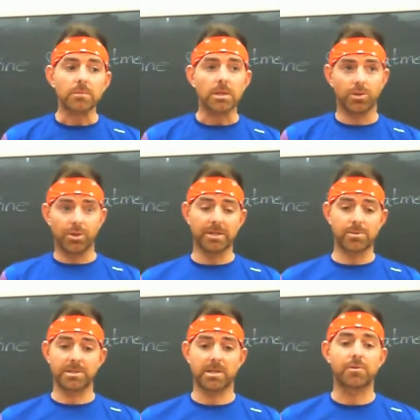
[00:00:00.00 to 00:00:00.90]
you need to
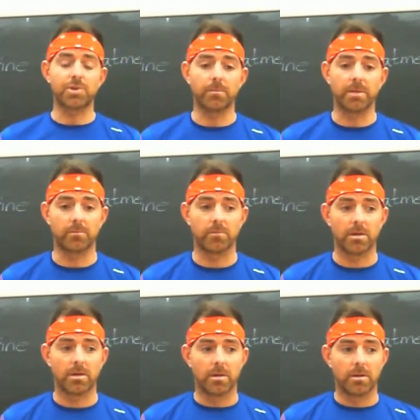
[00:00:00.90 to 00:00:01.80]
receive treatment.
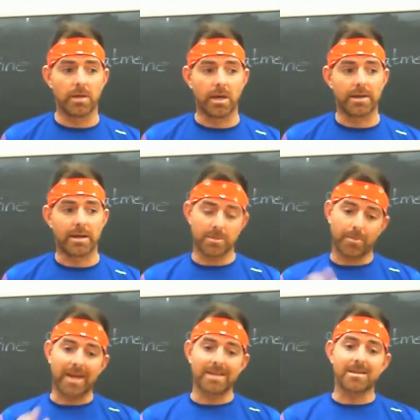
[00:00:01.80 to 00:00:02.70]
Yeah. Now,
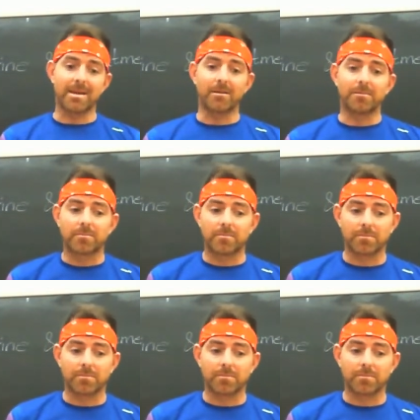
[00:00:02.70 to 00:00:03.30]
depending